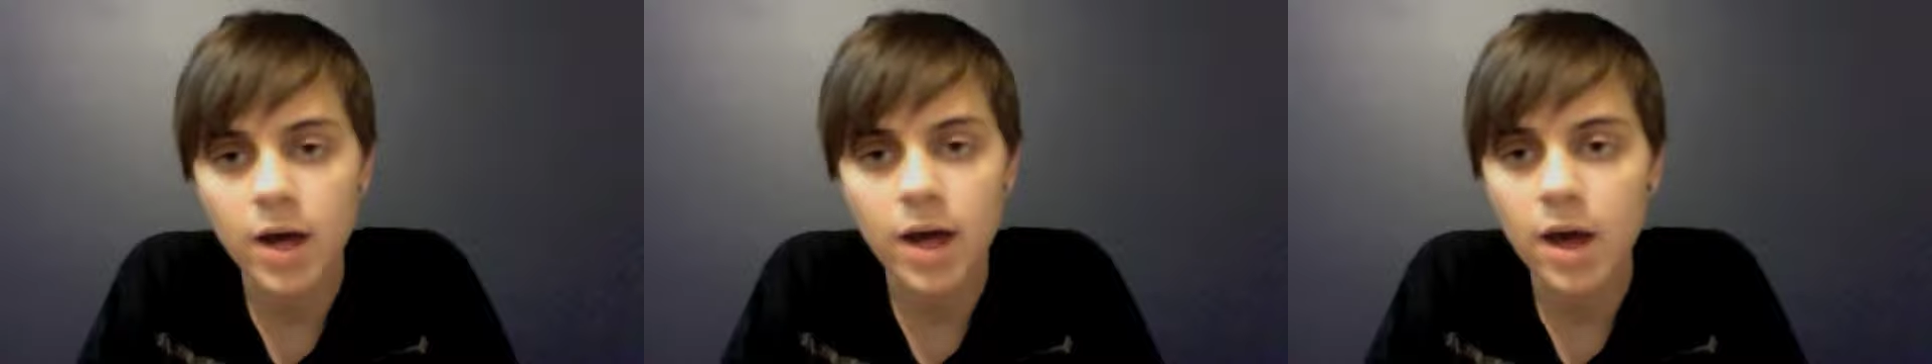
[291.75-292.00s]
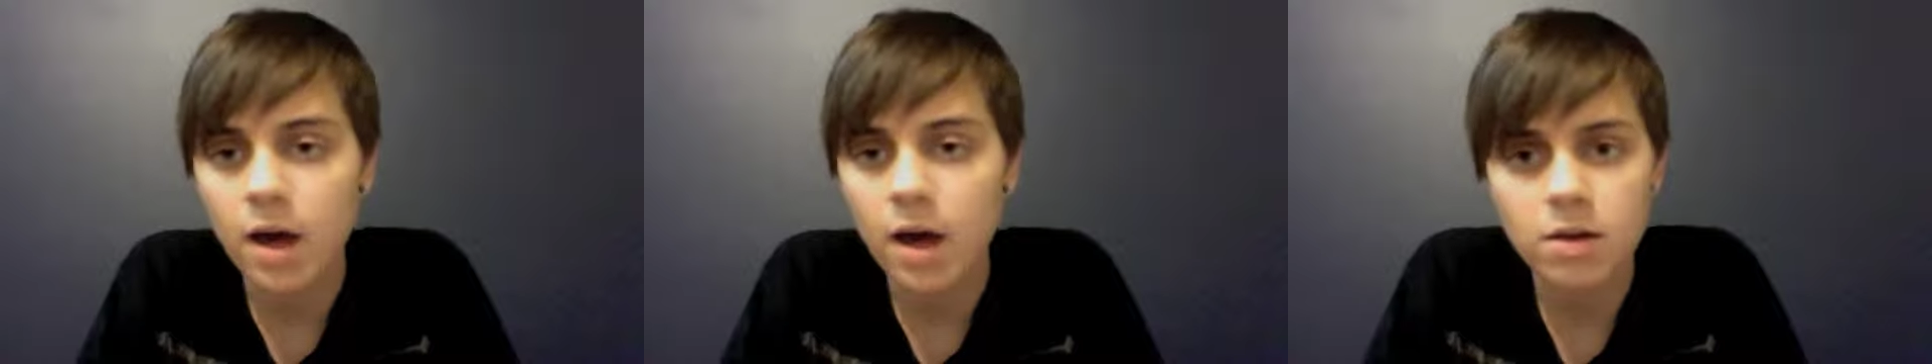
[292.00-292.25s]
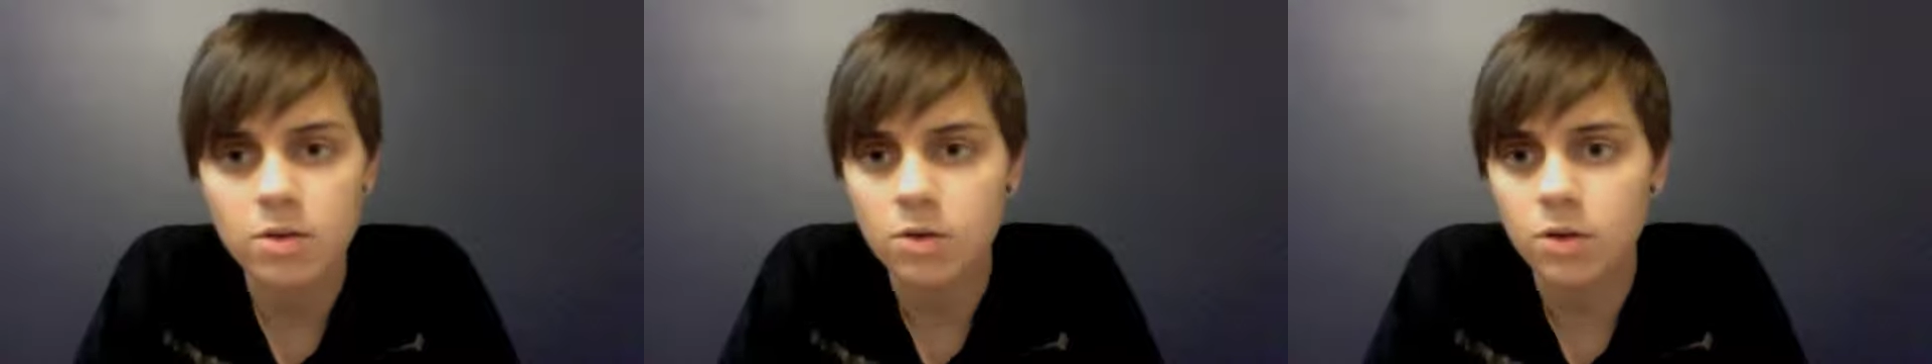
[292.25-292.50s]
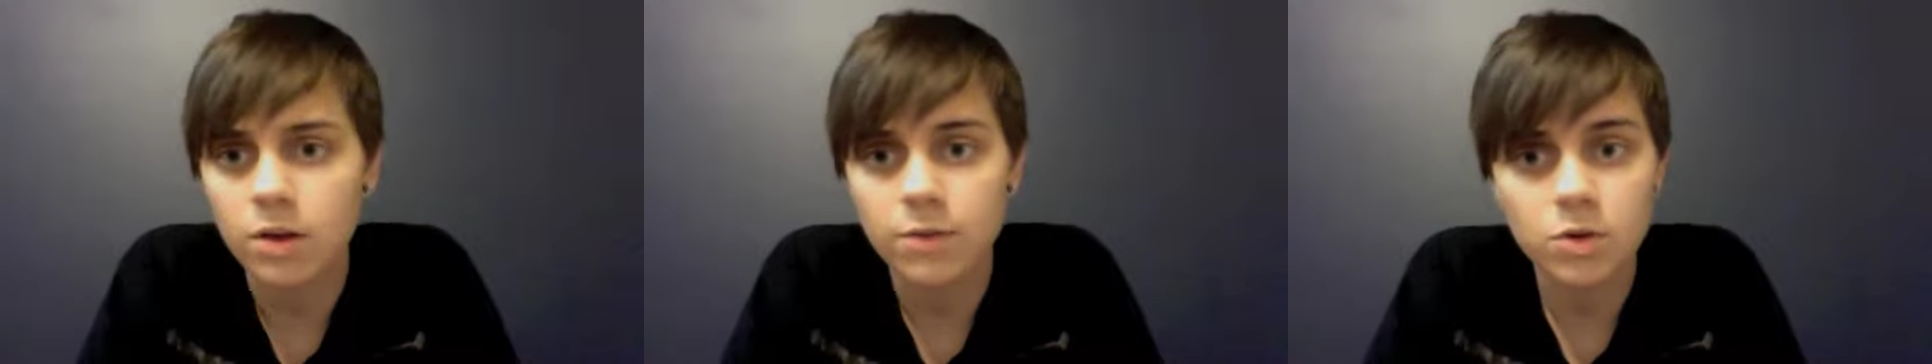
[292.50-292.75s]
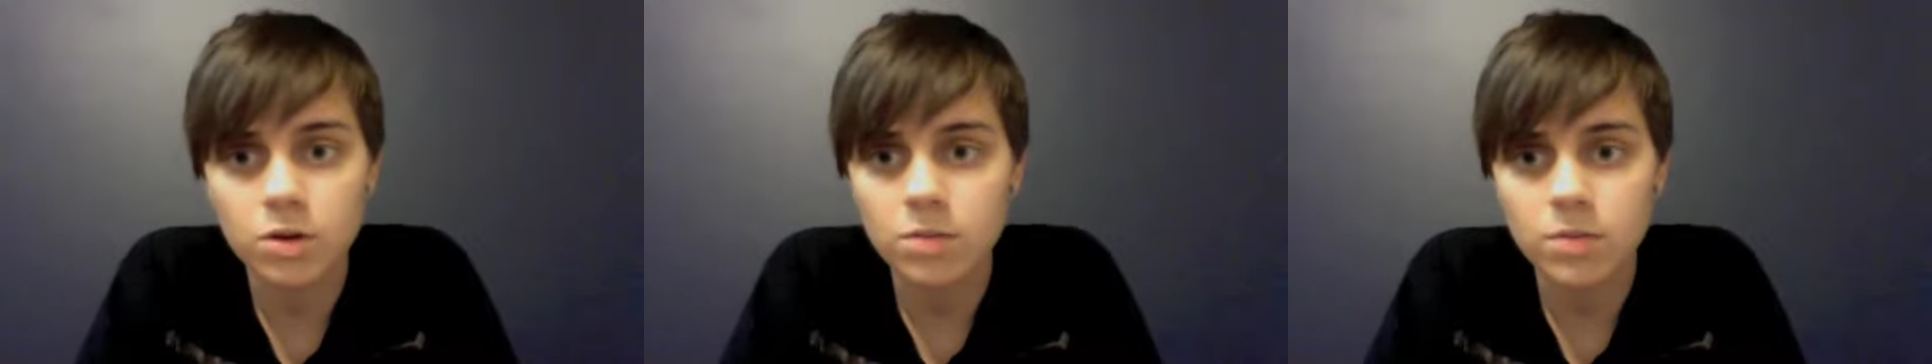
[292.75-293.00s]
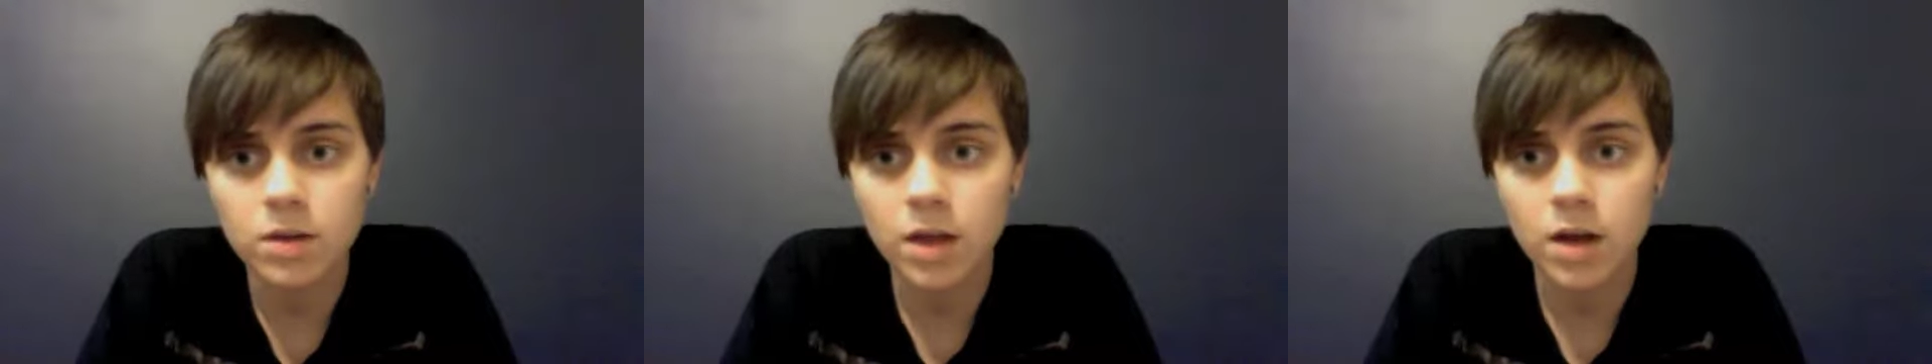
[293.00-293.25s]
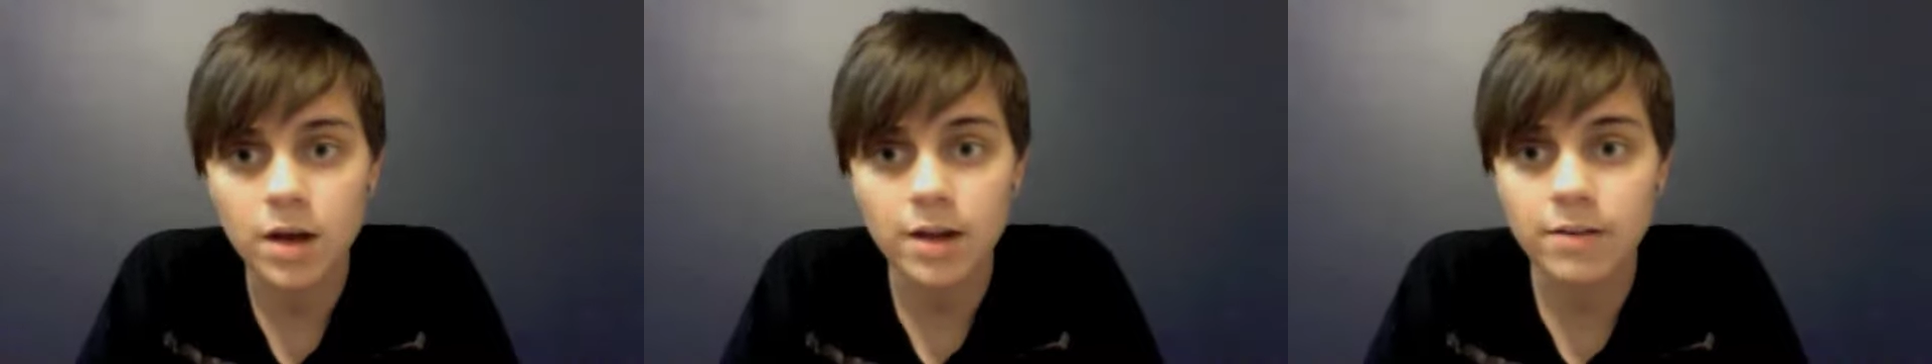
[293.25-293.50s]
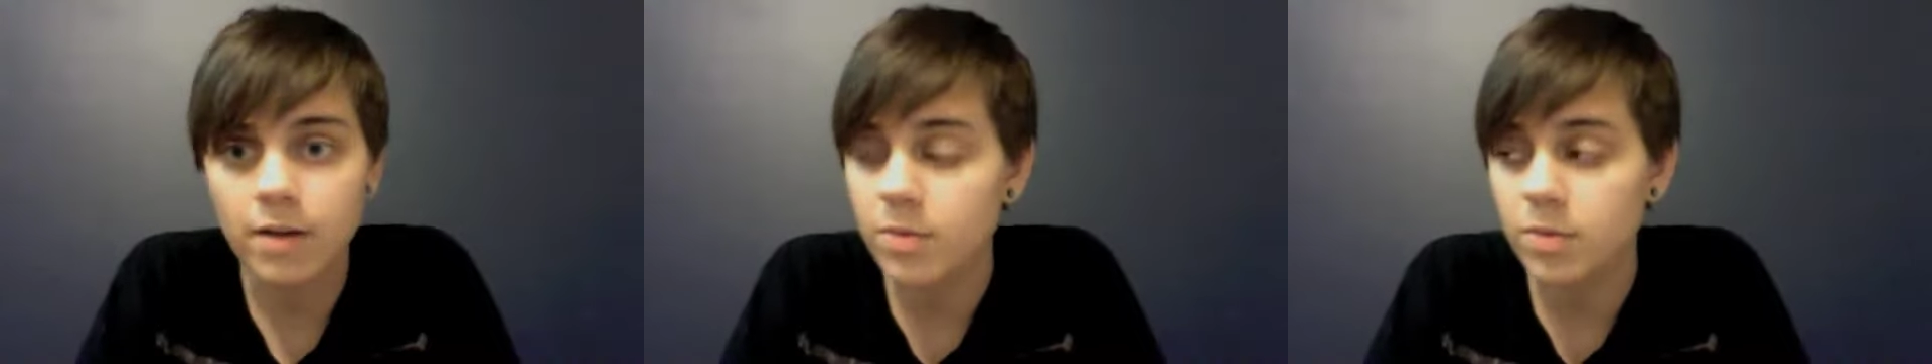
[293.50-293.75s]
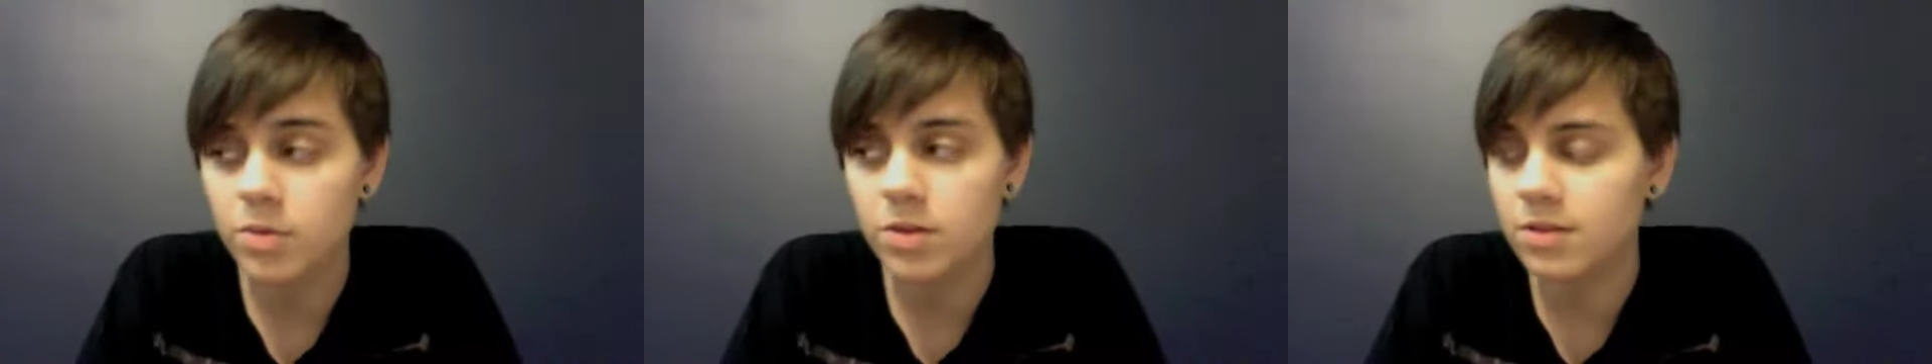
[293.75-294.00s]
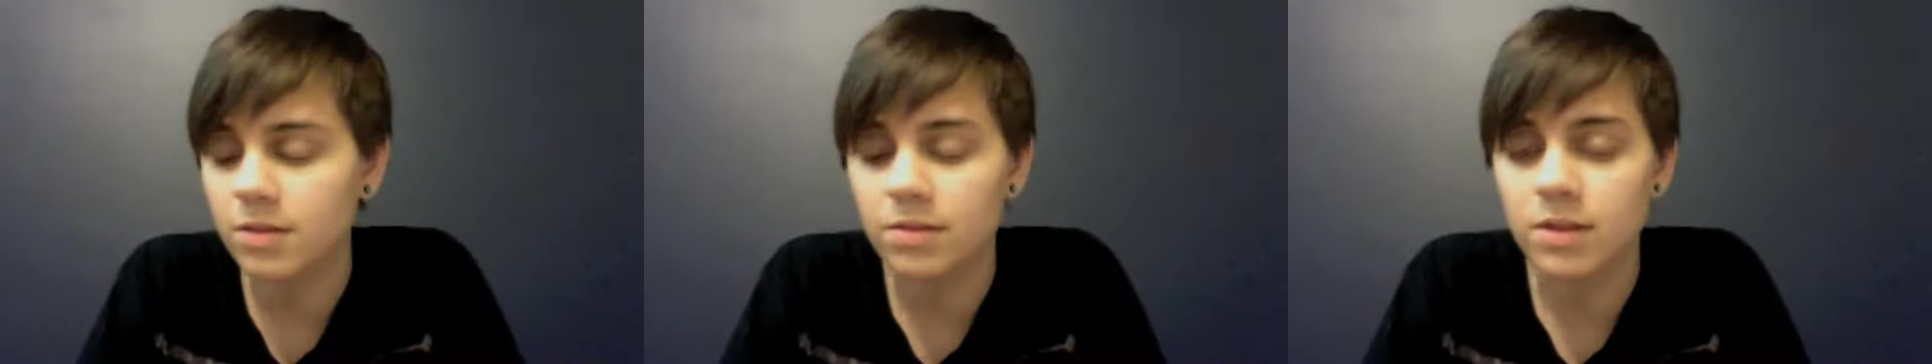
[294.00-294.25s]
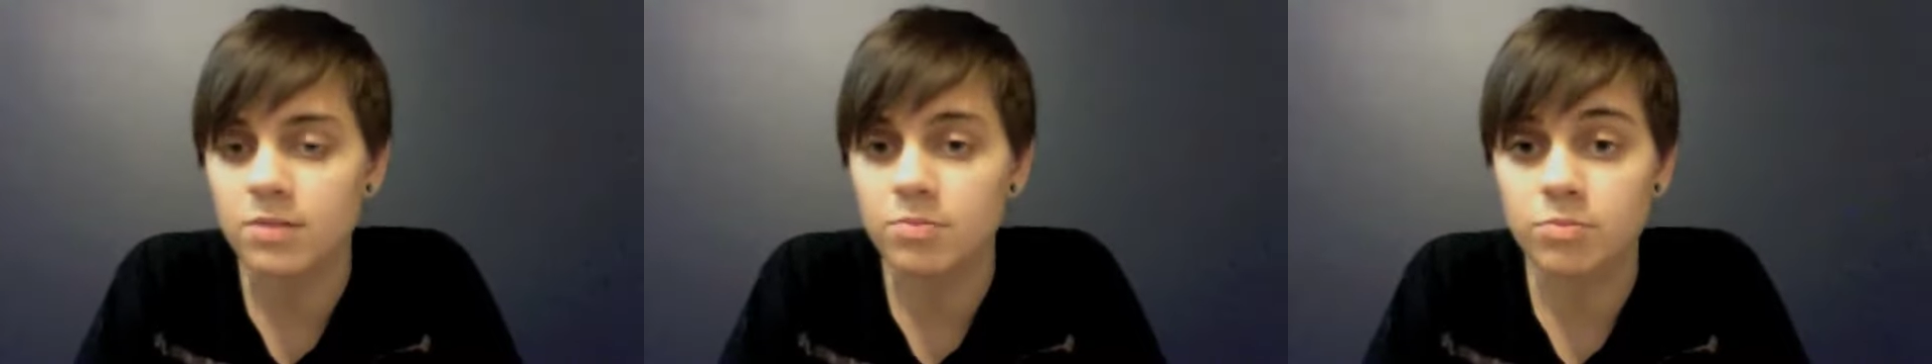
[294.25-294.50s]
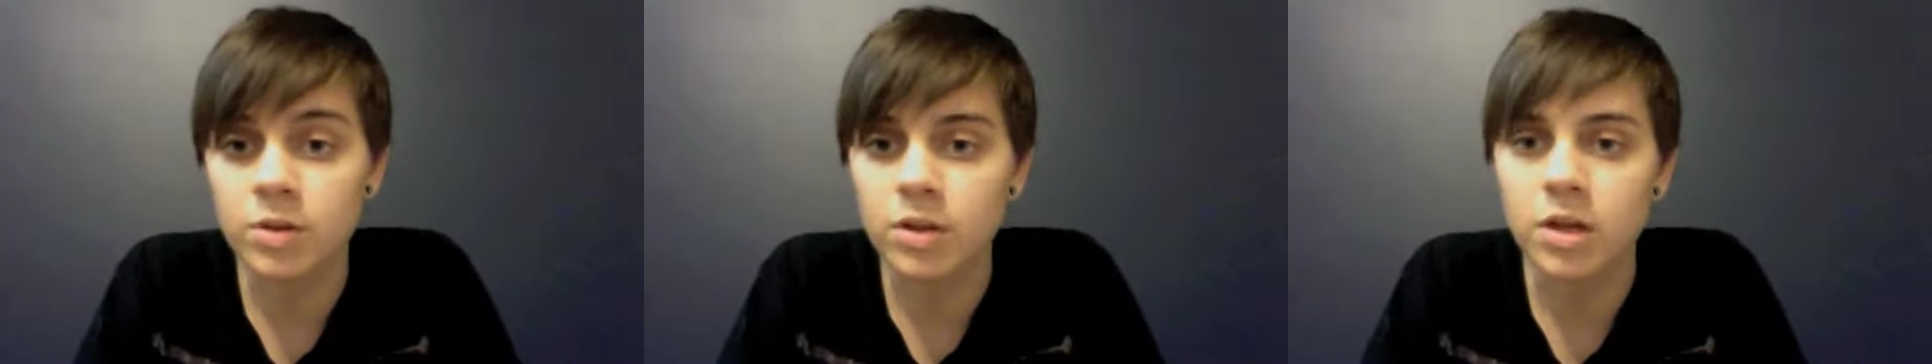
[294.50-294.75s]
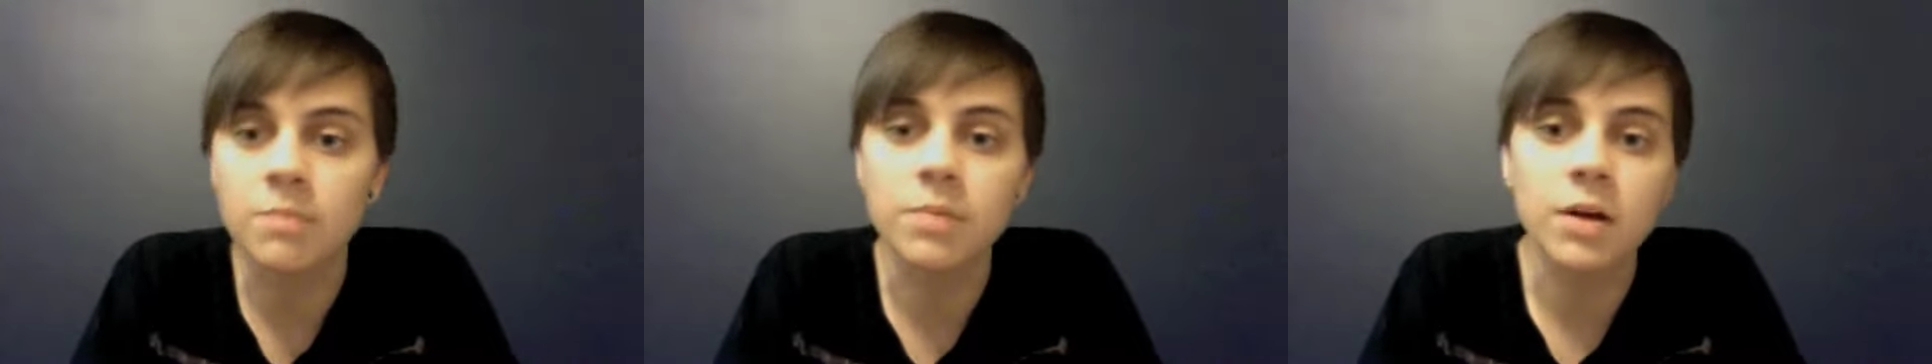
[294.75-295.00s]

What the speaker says: If you can be that kind of happy with yourself, that's brilliant.